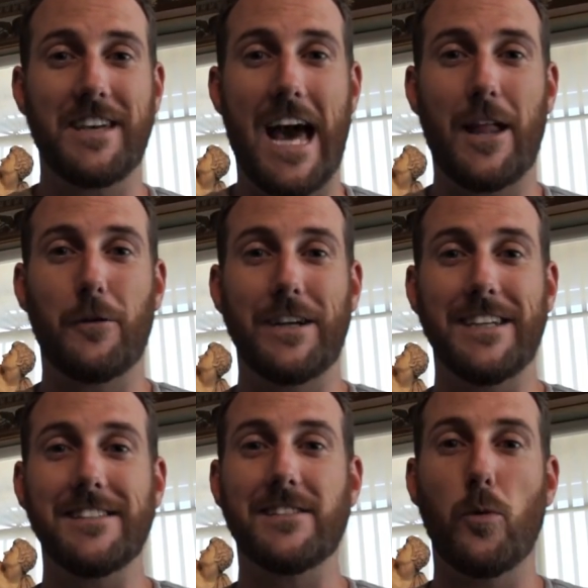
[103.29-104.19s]
Gallery
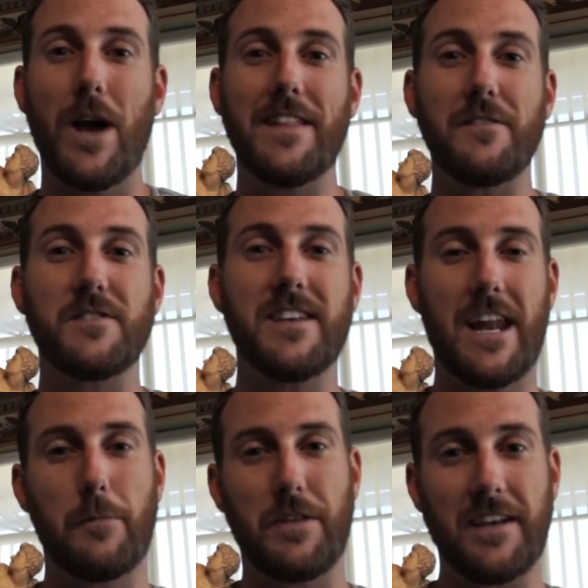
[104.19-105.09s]
is the way they've set
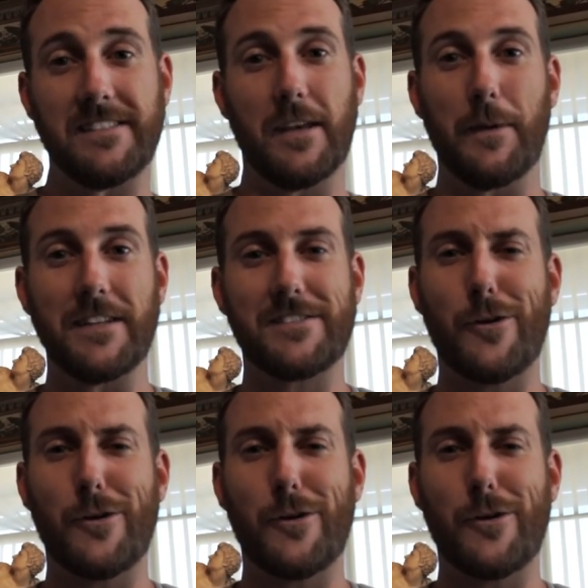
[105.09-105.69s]
up the exhibits.